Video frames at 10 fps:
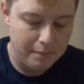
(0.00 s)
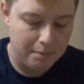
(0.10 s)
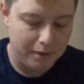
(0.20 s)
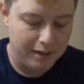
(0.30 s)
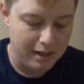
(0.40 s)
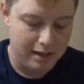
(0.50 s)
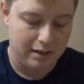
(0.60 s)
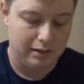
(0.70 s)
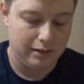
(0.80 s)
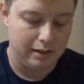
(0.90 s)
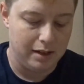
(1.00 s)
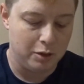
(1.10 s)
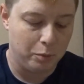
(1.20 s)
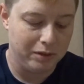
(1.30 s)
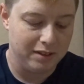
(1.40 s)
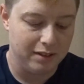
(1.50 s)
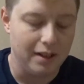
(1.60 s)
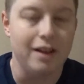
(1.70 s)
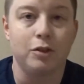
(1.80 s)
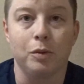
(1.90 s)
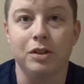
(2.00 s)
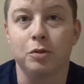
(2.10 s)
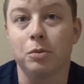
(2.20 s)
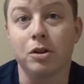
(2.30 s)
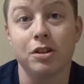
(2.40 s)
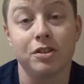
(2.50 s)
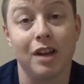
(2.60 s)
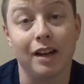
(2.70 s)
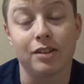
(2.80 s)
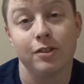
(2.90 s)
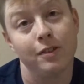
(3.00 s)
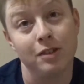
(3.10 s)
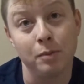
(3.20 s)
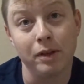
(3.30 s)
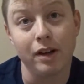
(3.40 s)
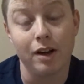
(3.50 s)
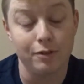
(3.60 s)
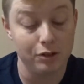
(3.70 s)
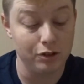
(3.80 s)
But then he's put to the test when there's murderous acts of a superior officer.